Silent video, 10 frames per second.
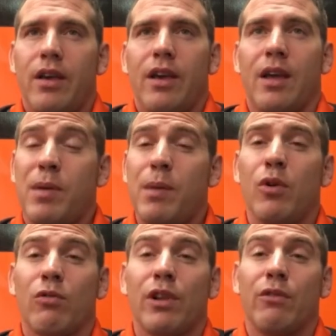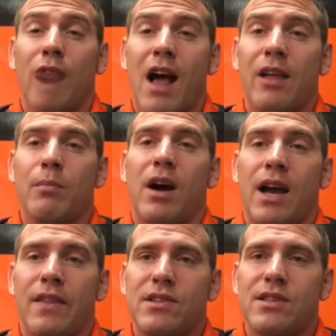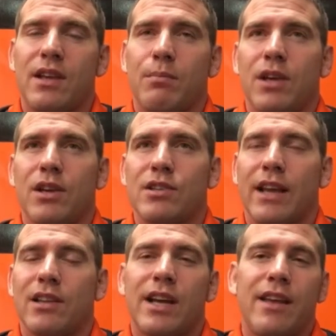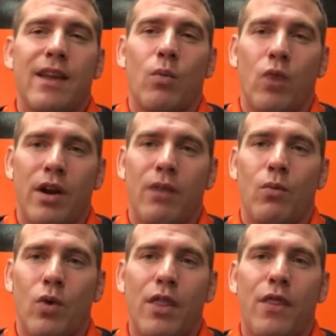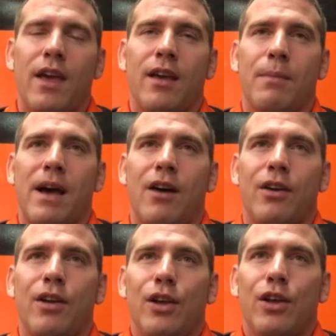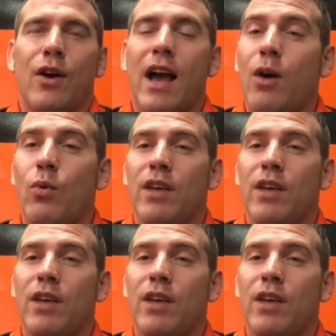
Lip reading: And people are really rallying behind this thing, because I can tell you that one thing about, you know, how we